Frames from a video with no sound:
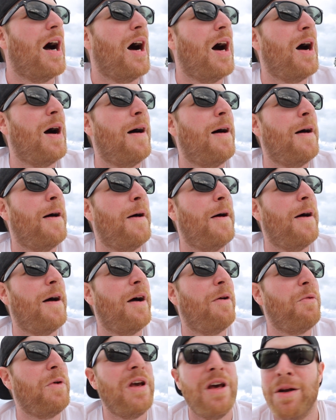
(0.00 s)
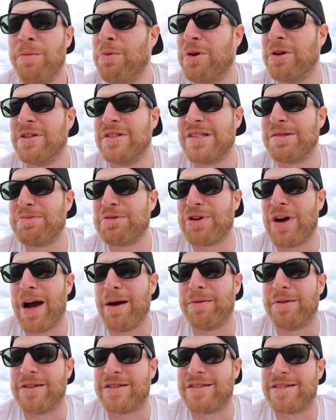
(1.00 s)
Uh, we hit a million
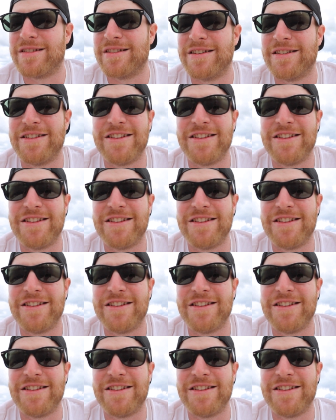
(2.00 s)
subscribers.